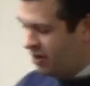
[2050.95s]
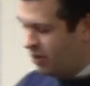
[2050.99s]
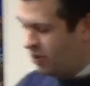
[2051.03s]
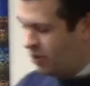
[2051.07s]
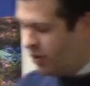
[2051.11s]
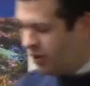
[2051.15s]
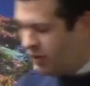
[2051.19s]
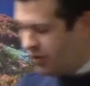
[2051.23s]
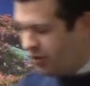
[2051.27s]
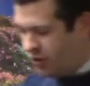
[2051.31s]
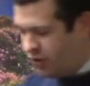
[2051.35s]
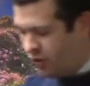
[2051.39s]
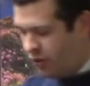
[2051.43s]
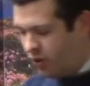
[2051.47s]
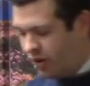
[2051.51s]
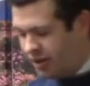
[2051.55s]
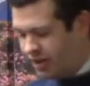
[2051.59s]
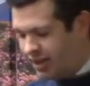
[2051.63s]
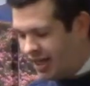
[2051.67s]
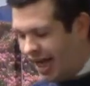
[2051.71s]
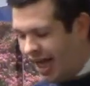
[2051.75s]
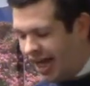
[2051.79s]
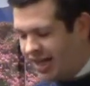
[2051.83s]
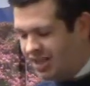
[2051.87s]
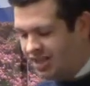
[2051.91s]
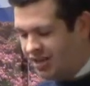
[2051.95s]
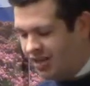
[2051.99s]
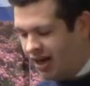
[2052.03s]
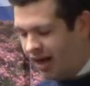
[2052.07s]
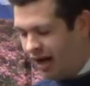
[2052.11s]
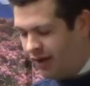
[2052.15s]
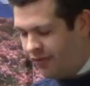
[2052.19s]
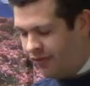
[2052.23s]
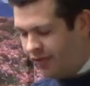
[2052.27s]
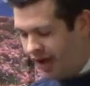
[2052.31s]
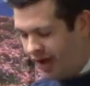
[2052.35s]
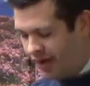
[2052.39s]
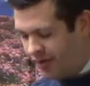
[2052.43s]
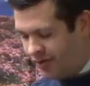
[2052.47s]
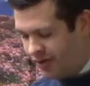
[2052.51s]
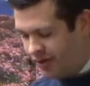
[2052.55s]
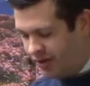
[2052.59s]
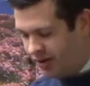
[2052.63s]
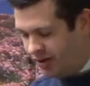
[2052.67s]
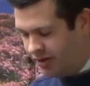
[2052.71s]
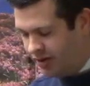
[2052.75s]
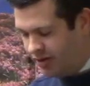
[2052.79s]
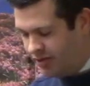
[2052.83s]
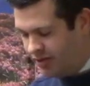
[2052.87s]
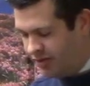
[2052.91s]
Will the Lord cast off
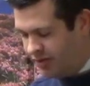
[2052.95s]
ever?